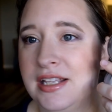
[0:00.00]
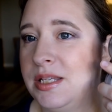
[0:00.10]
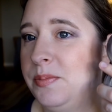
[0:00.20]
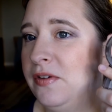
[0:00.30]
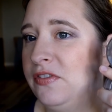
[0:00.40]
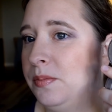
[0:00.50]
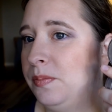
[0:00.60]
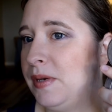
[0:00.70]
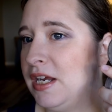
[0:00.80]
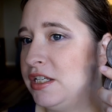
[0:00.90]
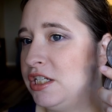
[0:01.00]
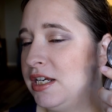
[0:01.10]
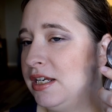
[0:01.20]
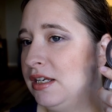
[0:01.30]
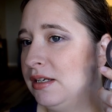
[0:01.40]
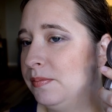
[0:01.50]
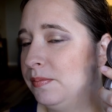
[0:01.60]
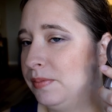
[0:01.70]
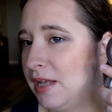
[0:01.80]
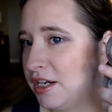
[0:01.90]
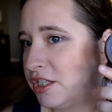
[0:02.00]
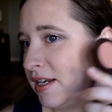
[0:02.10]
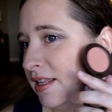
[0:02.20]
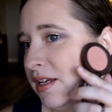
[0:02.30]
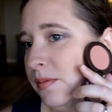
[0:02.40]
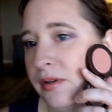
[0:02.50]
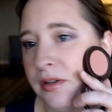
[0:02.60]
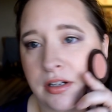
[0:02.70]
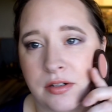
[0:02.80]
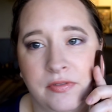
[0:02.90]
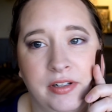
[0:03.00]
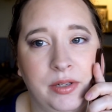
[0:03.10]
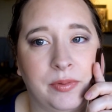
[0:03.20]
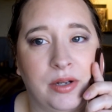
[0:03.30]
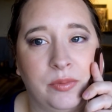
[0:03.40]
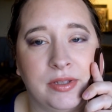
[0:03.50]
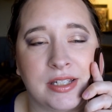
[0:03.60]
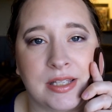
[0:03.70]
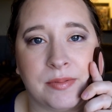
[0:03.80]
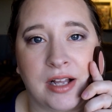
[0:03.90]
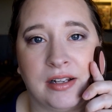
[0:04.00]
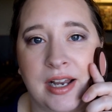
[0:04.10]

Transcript: It's a beautiful peachy blush, and I think it'll be really well with this lip color.